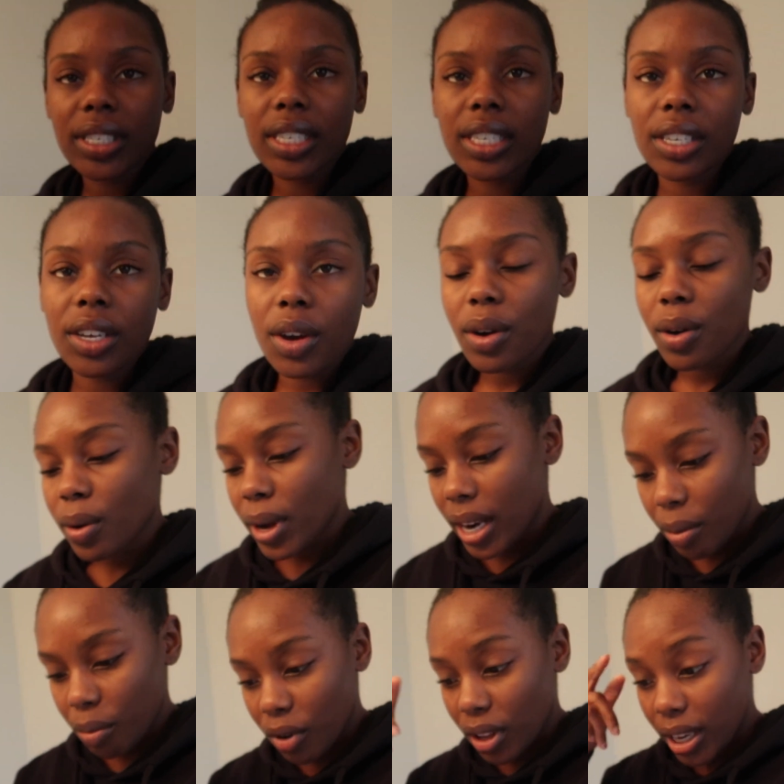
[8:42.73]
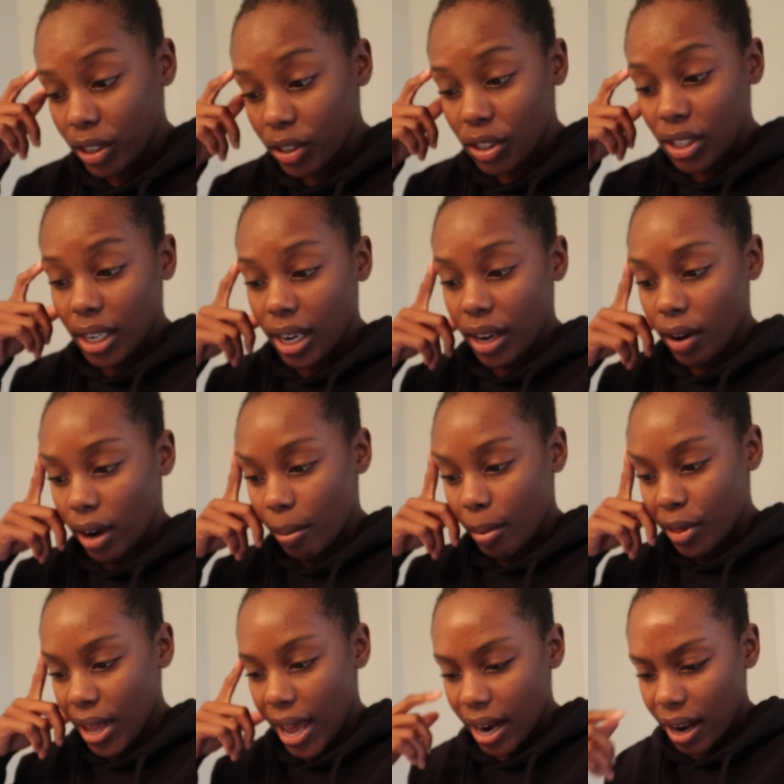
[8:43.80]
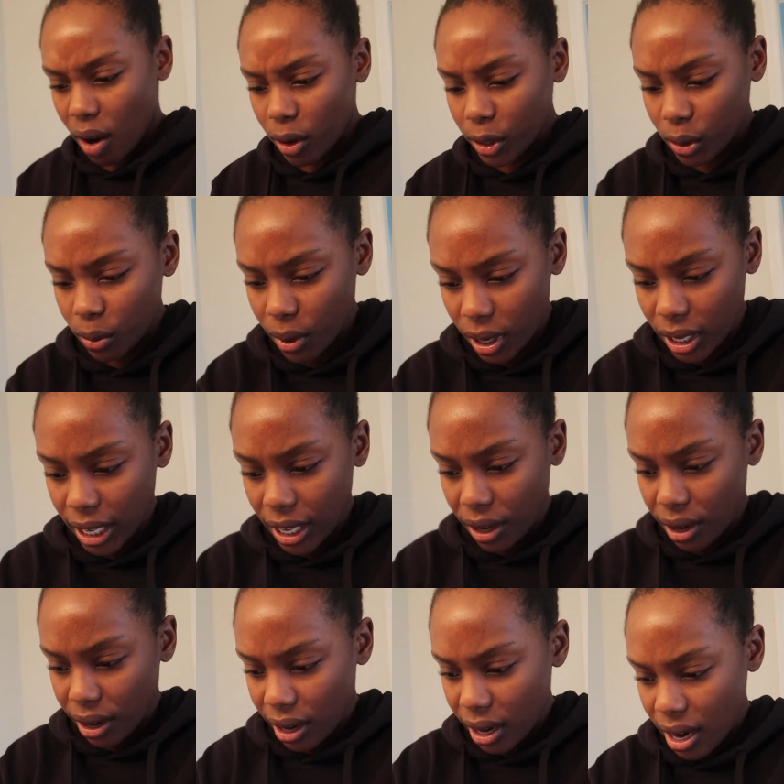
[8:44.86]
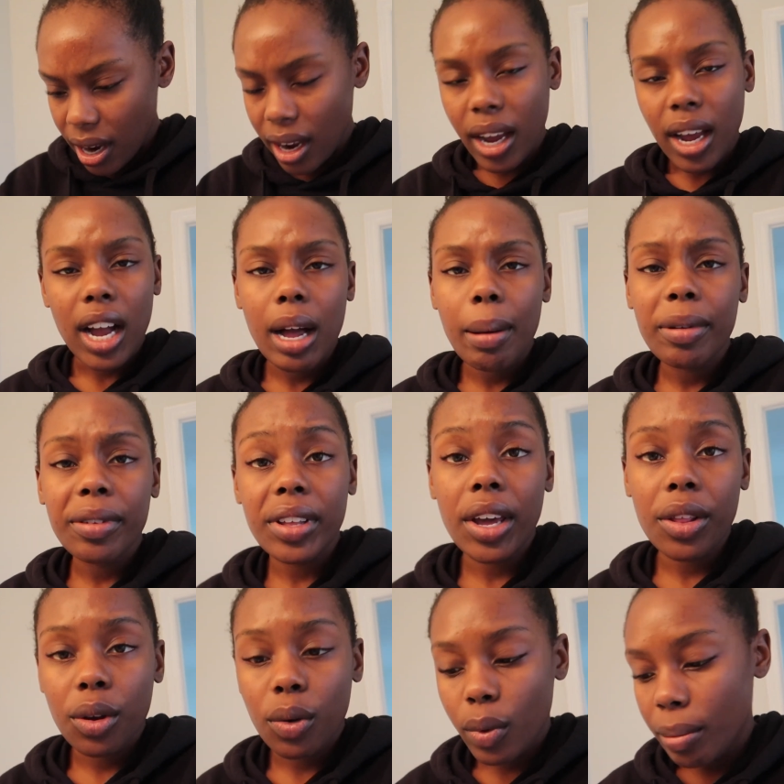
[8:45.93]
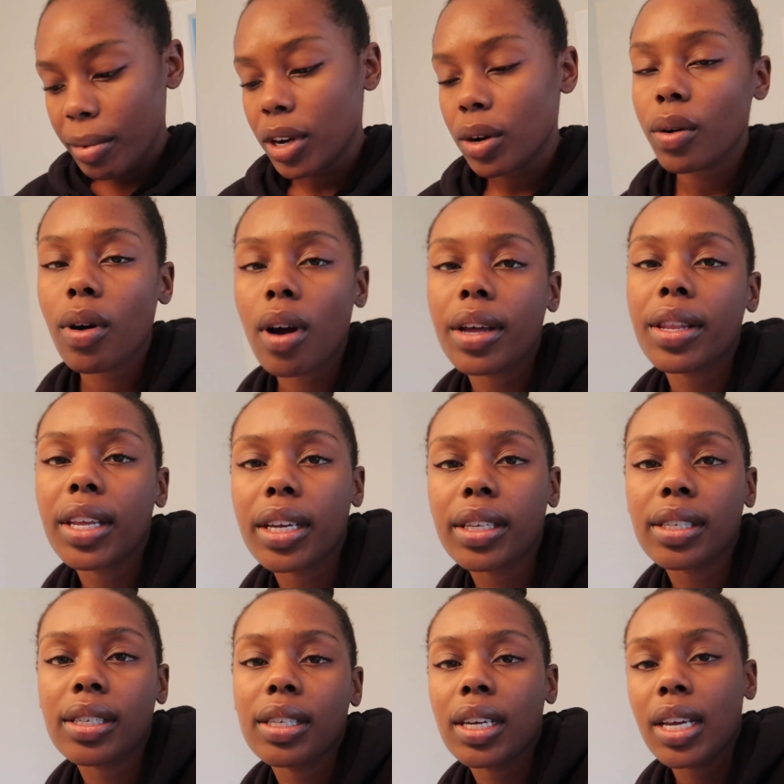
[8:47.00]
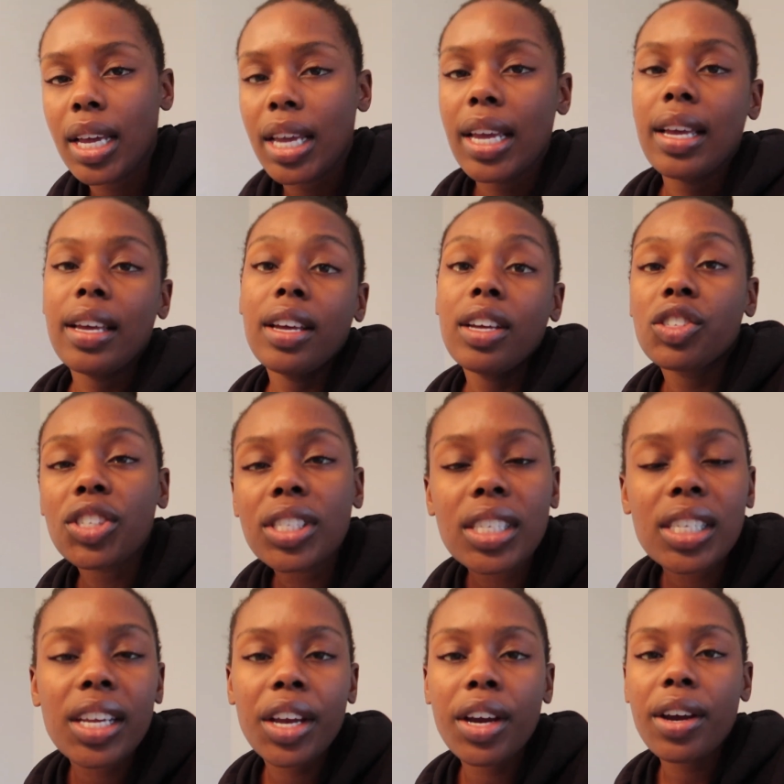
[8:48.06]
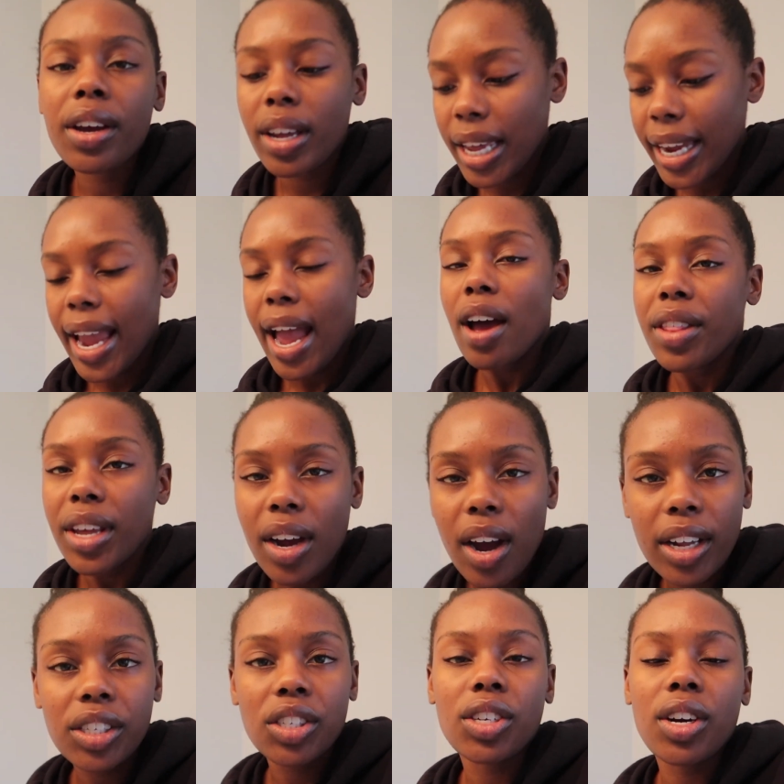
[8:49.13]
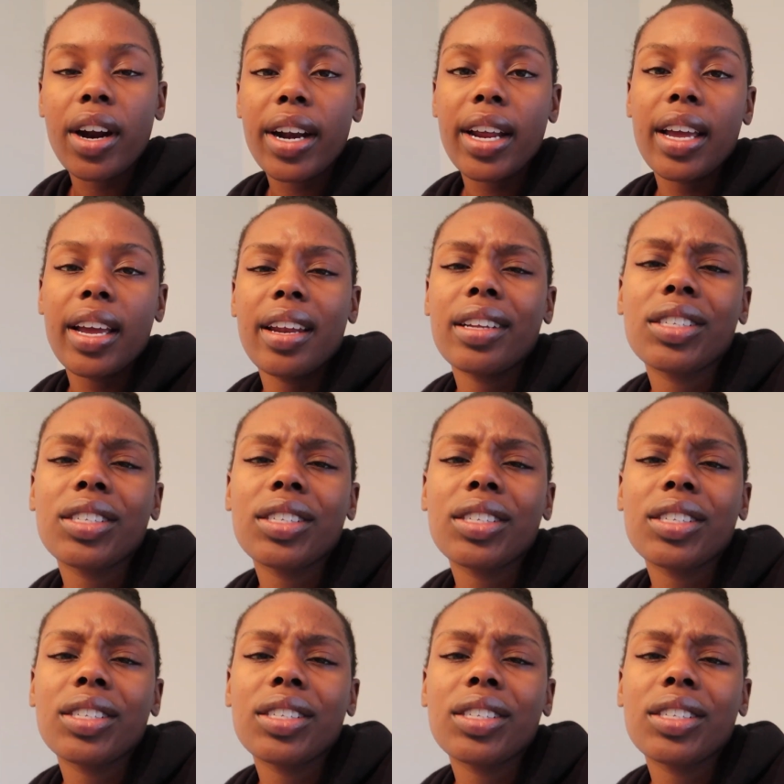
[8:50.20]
CEO, and I'm really interested in hearing about that. I also want to hear a couple of the other women who are on this, just to hear like how they got started.